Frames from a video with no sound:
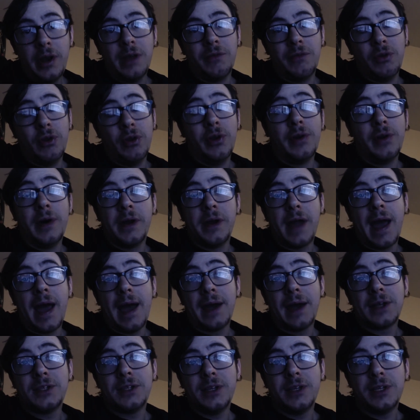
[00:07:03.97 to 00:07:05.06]
If you don't know how to
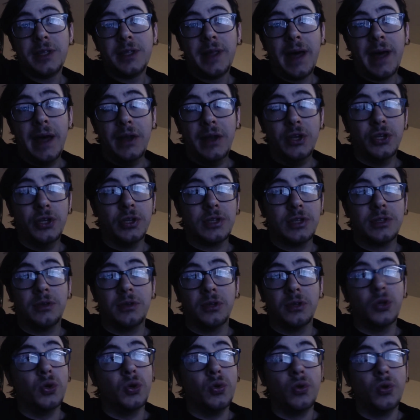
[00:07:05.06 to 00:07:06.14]
access that, just
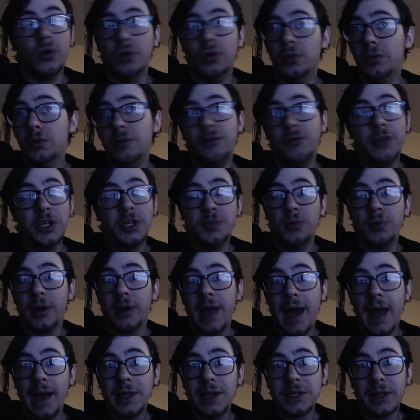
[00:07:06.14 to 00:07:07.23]
Google Facebook
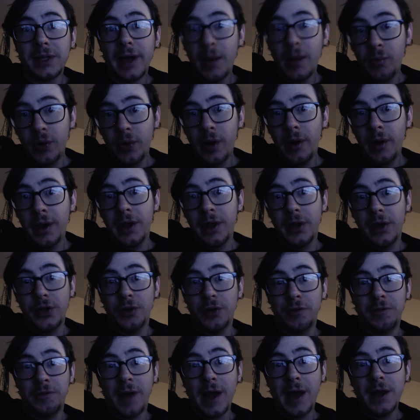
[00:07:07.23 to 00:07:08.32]
ads library and you'll
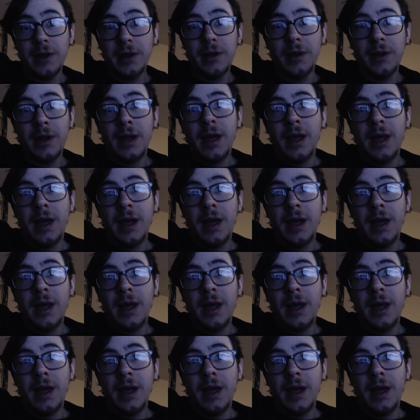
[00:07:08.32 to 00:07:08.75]
find it.